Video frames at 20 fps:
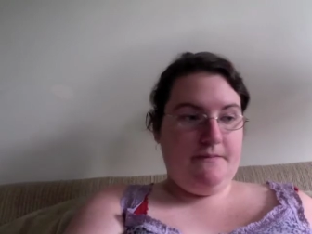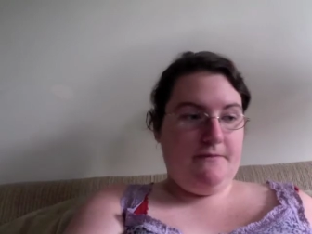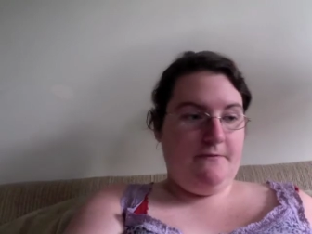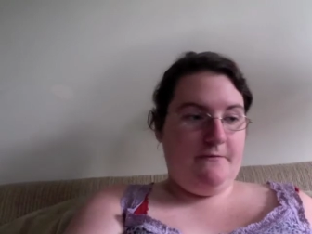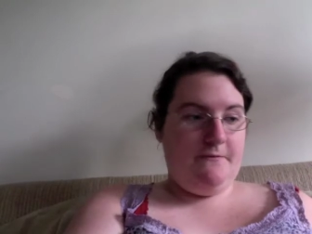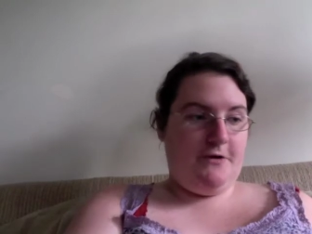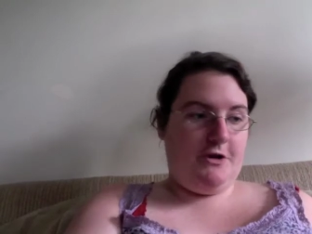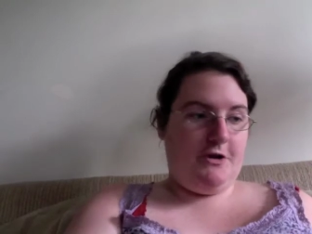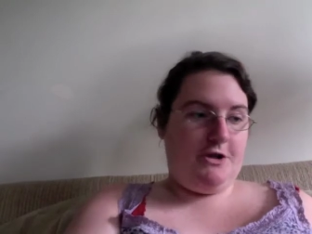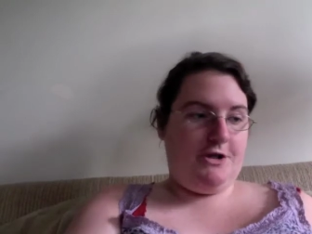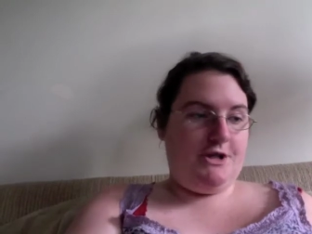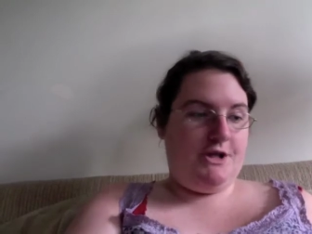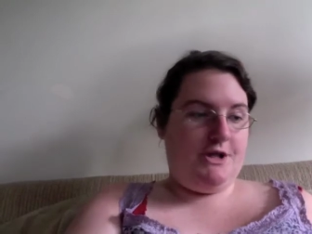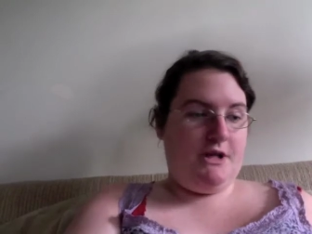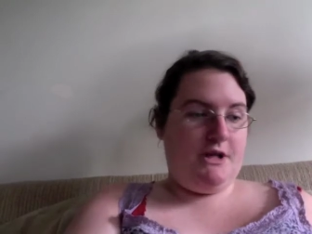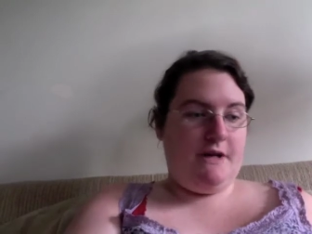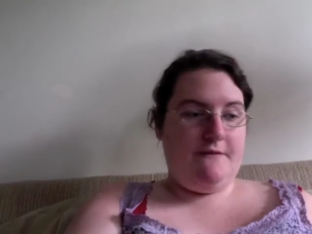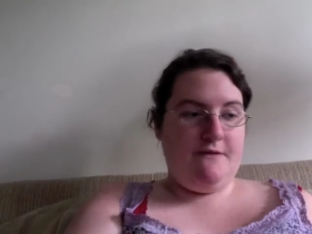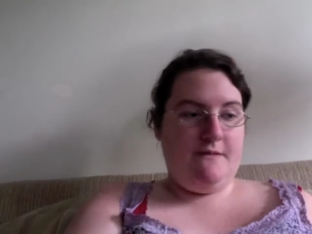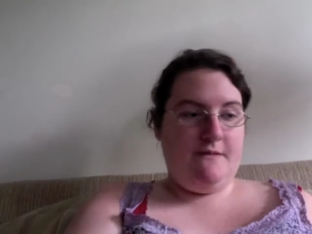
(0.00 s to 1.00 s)
version
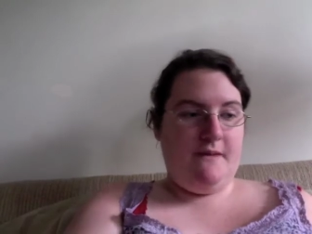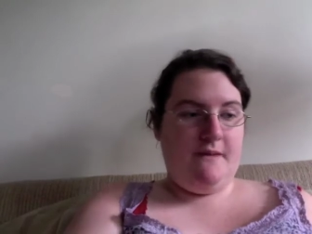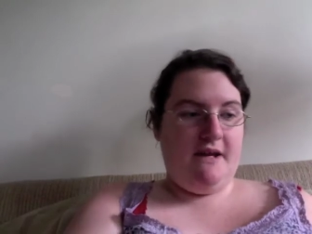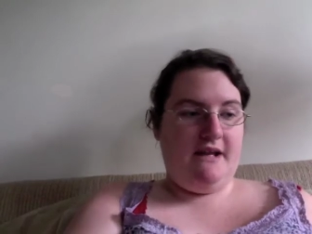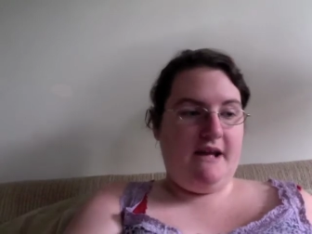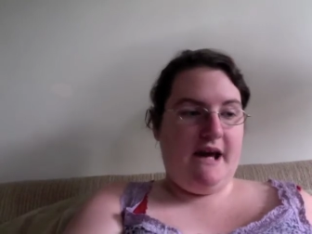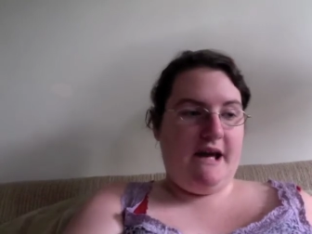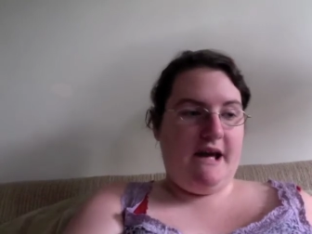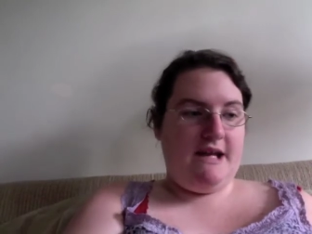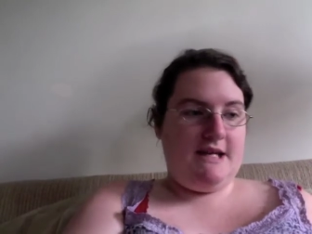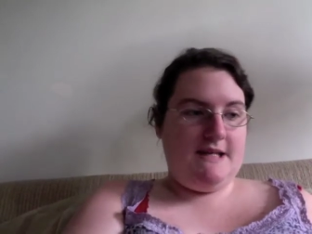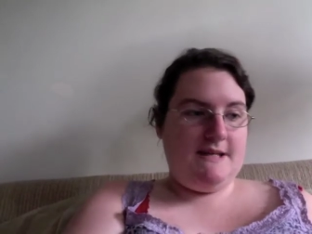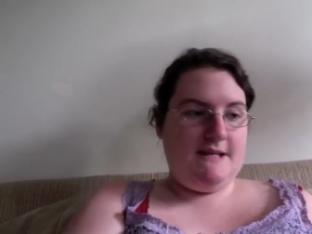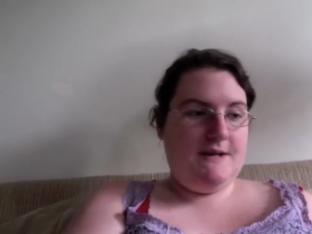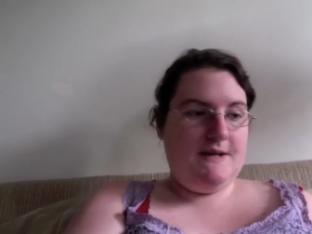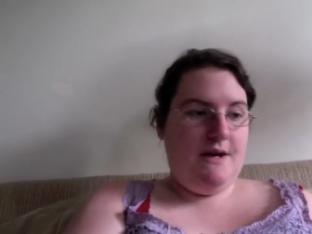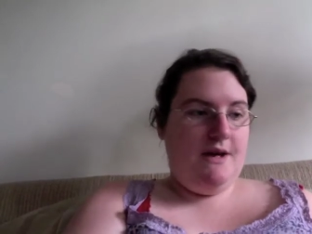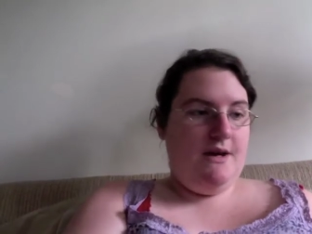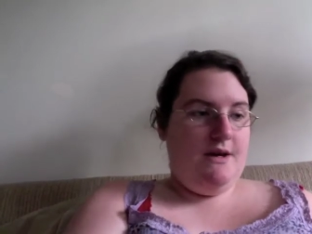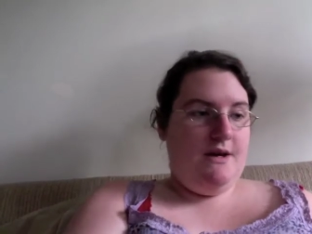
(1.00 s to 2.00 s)
of the Big Daddies.
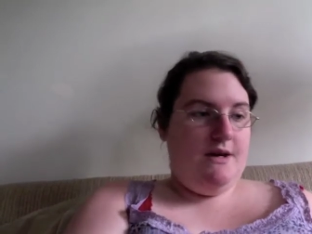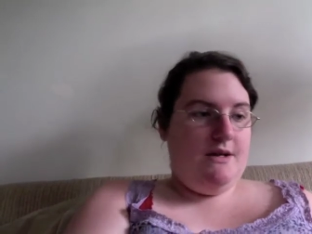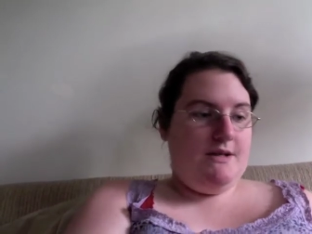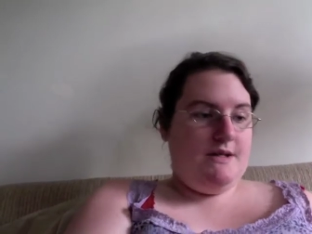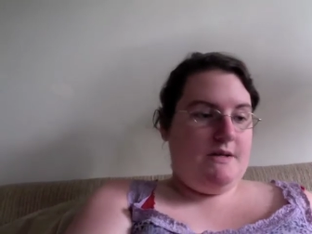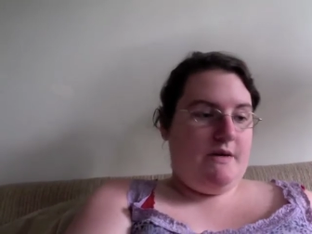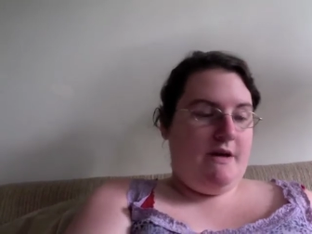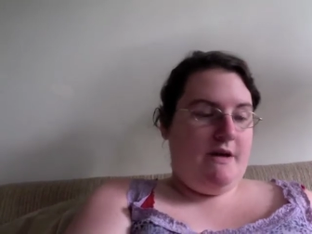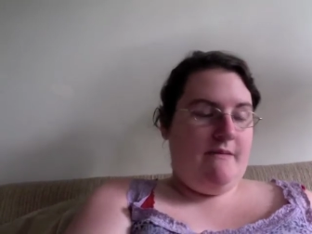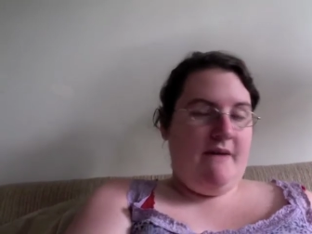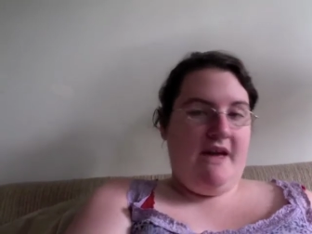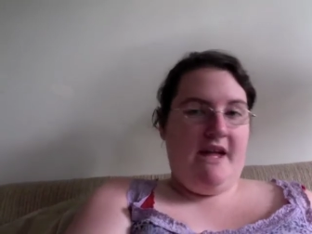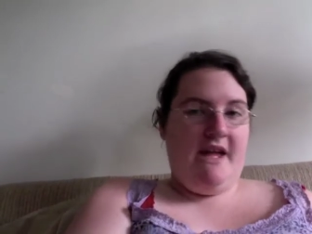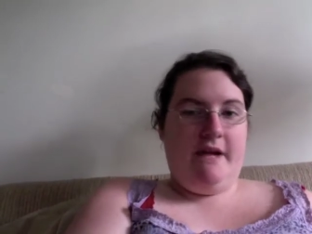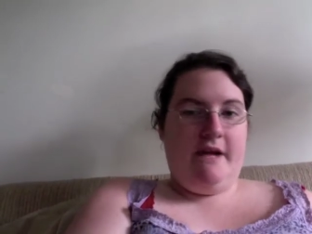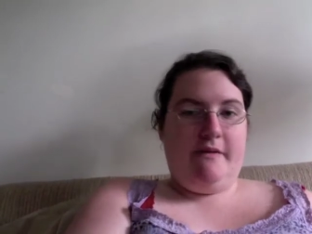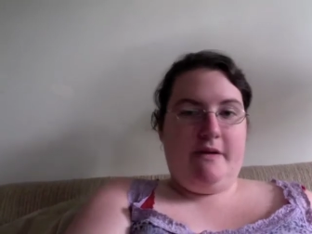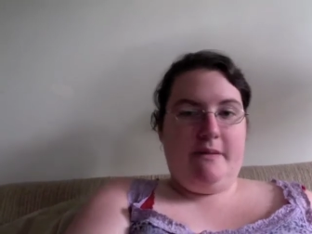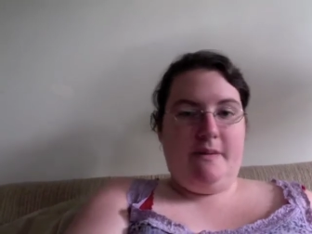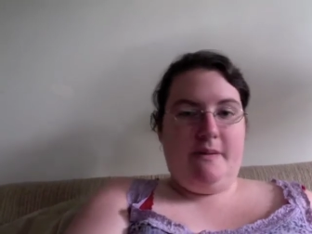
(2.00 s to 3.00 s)
So I made
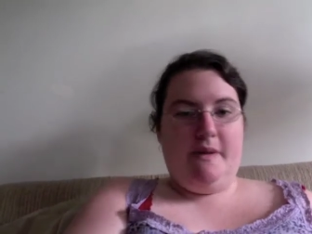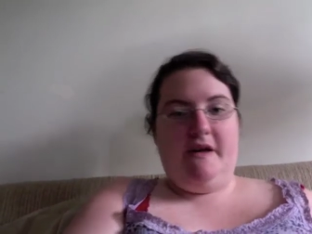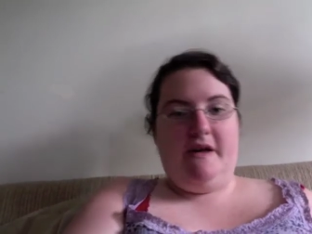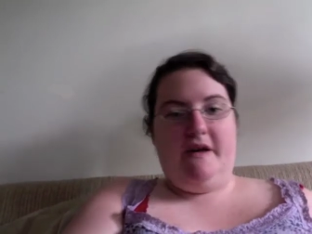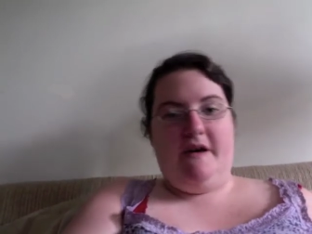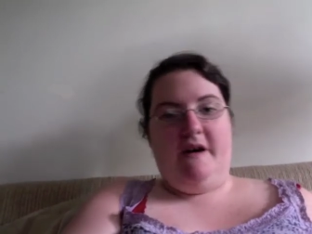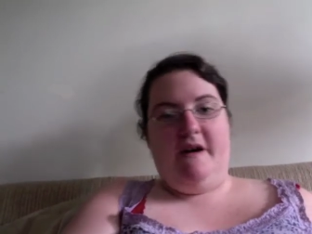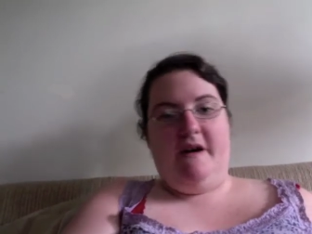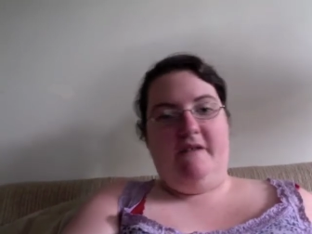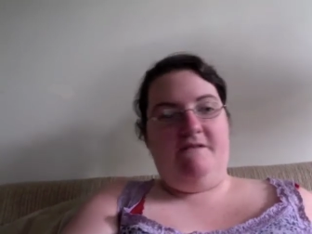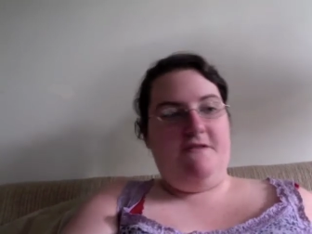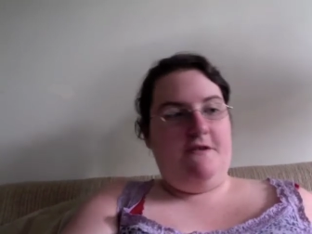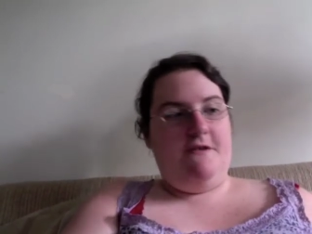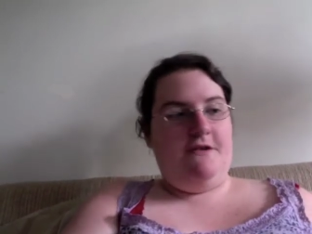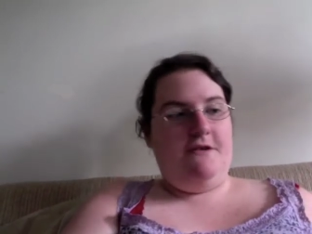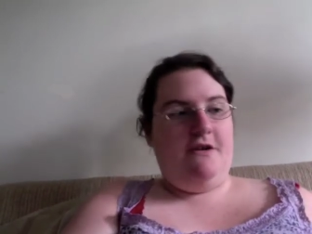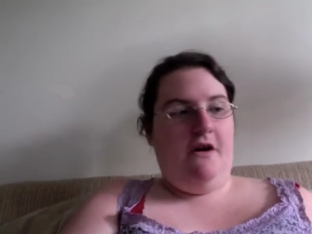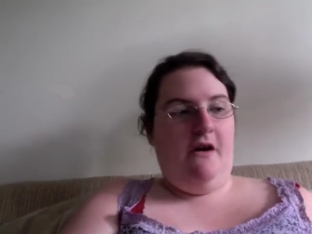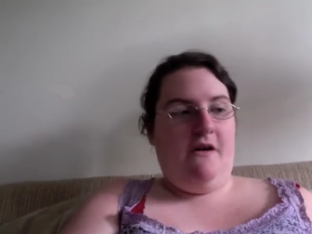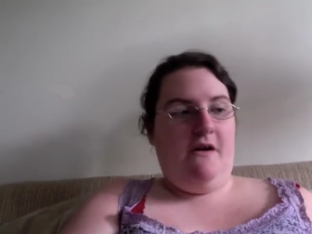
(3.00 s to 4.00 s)
a replica of their
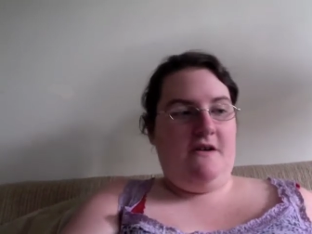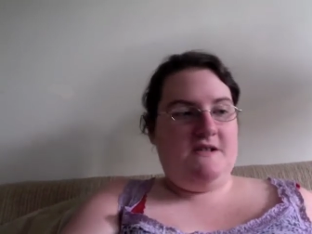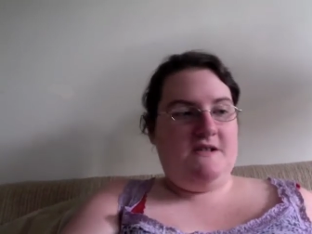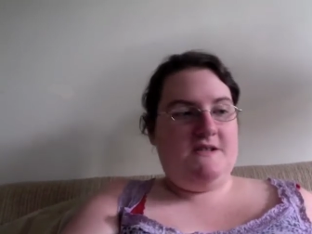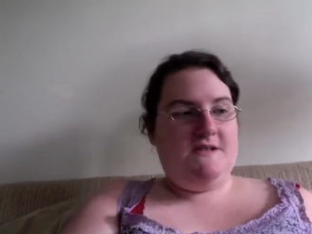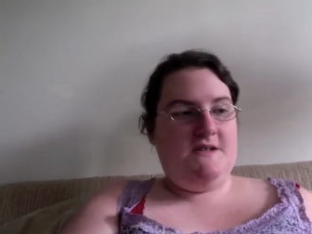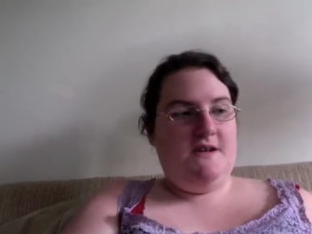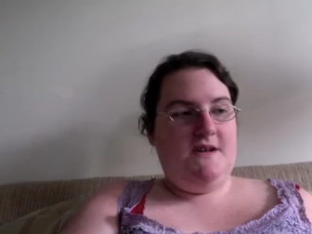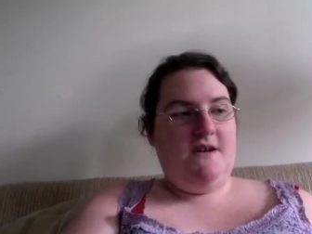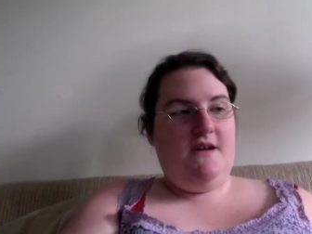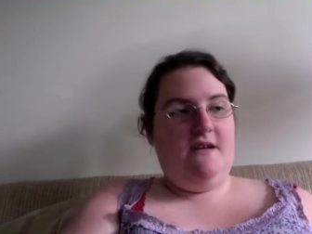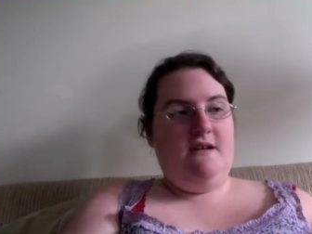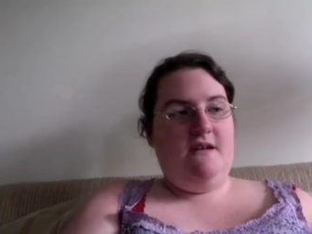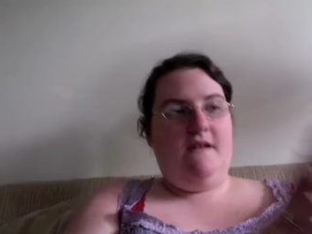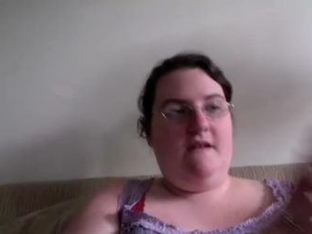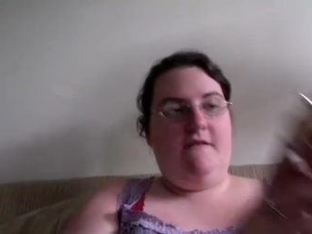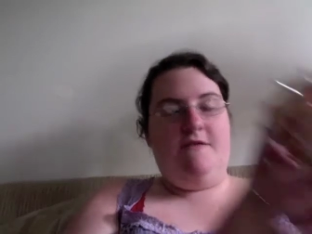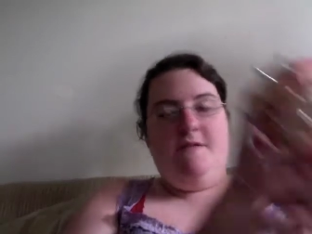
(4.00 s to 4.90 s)
dolls of the